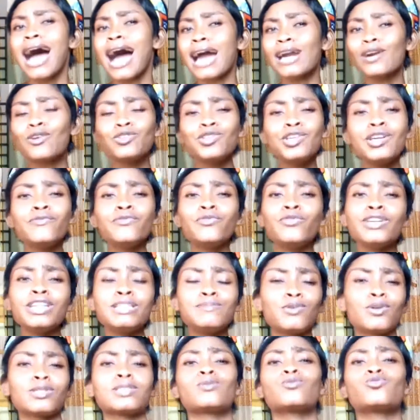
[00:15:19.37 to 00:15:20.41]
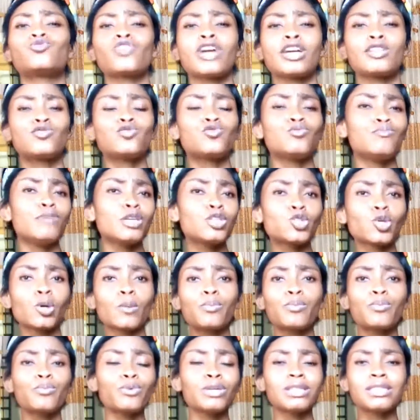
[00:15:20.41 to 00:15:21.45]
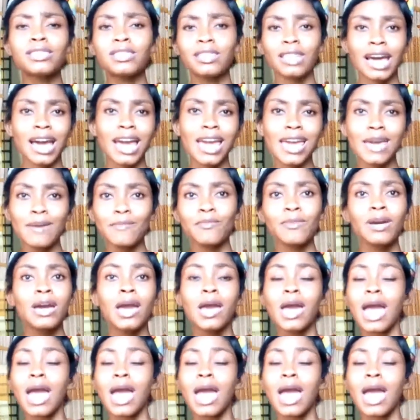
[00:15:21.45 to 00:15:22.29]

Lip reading: I couldn't even eat because I was trying to meet up with time.